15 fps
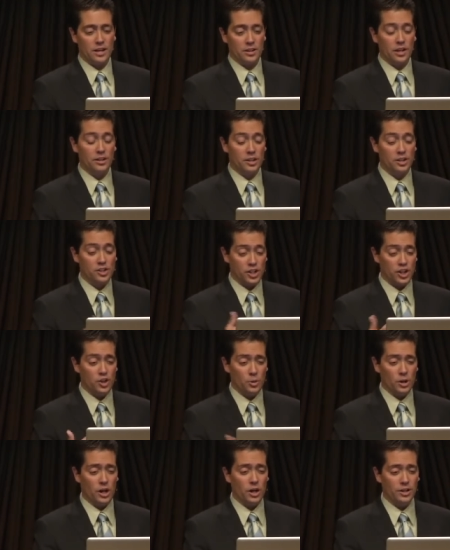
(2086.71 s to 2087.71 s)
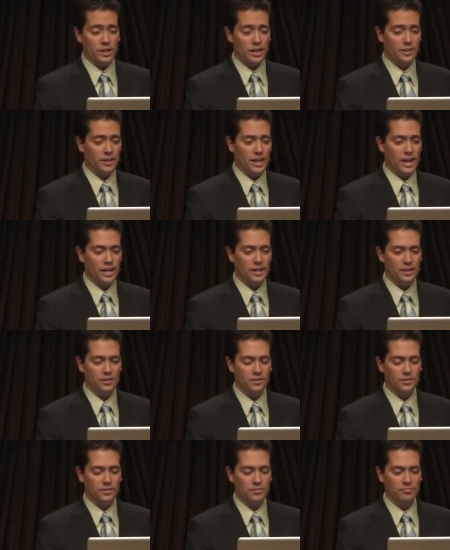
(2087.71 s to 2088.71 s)
and continuing on in the
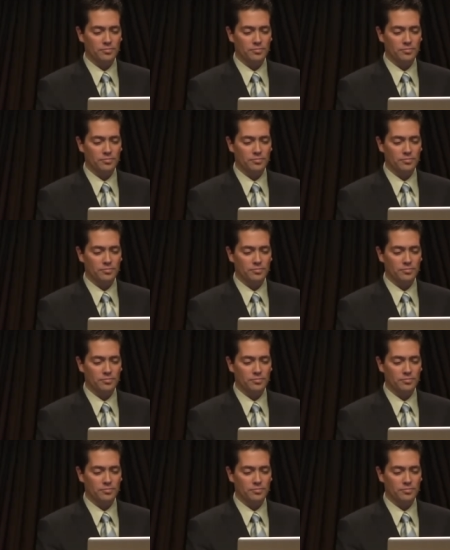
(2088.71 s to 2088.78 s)
80s,